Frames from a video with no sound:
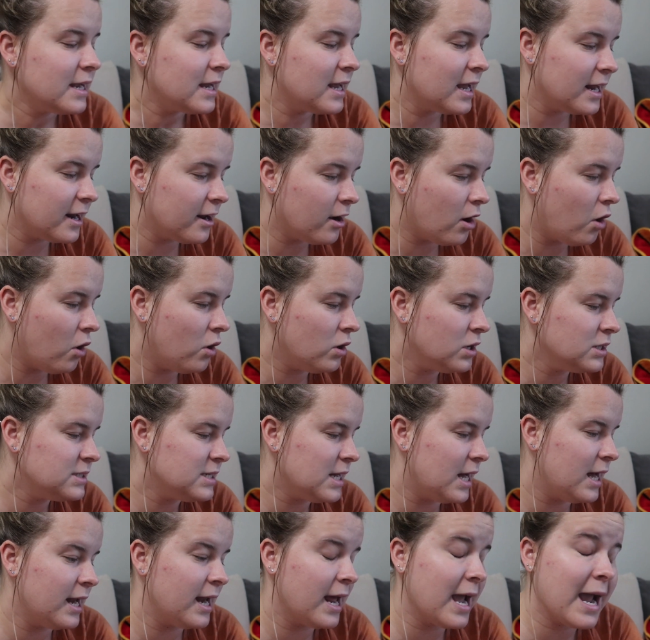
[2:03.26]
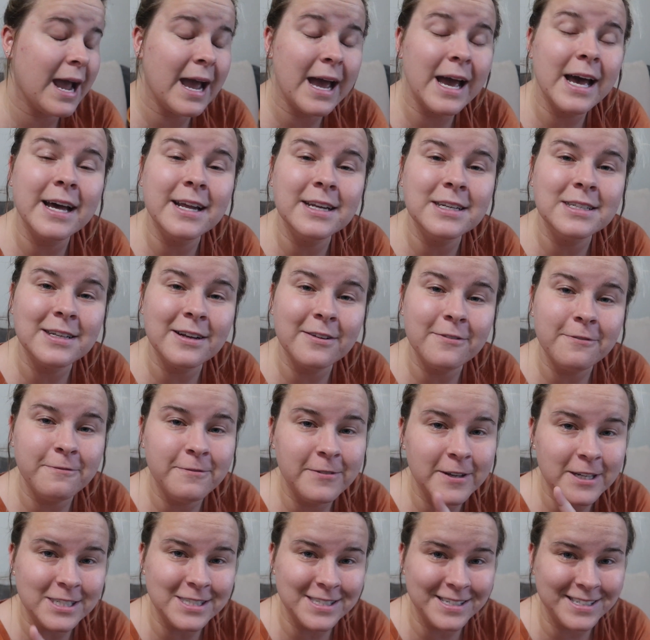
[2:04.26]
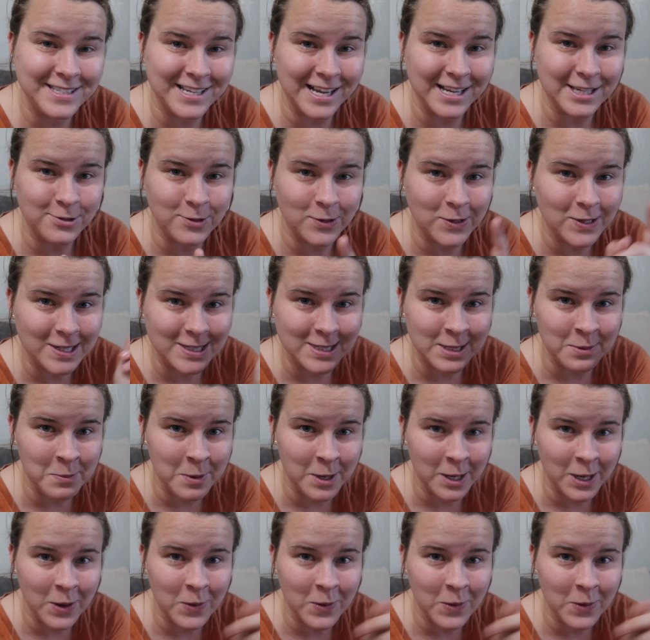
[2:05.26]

get it all done and feel successful because I'm going